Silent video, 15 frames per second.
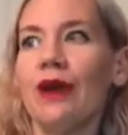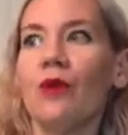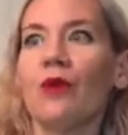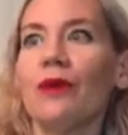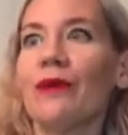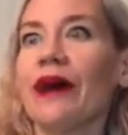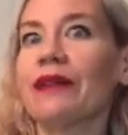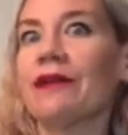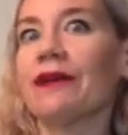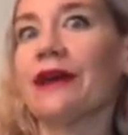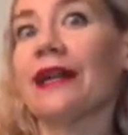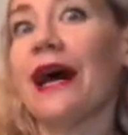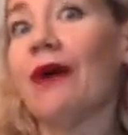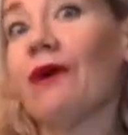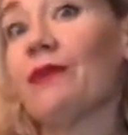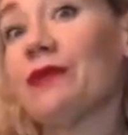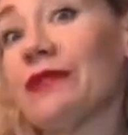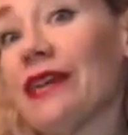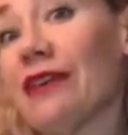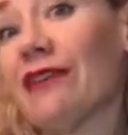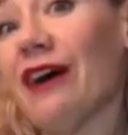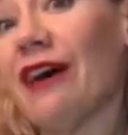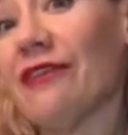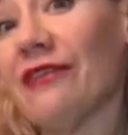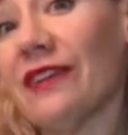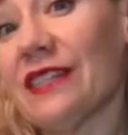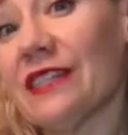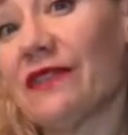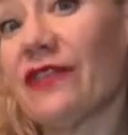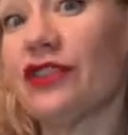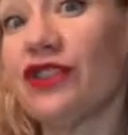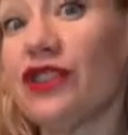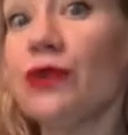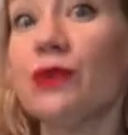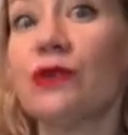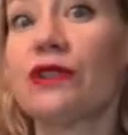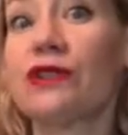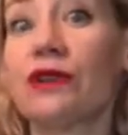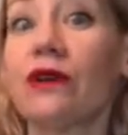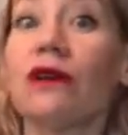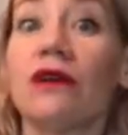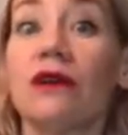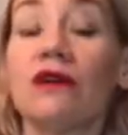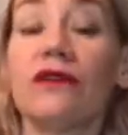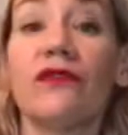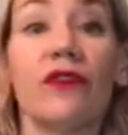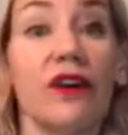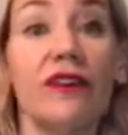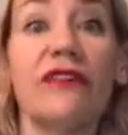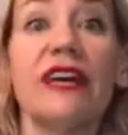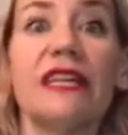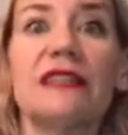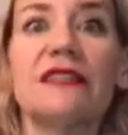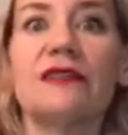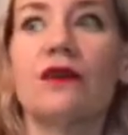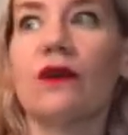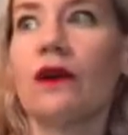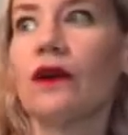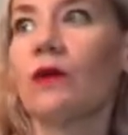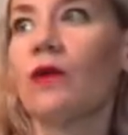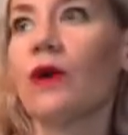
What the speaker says: We might look at how I put together outfits for shoots or for events, or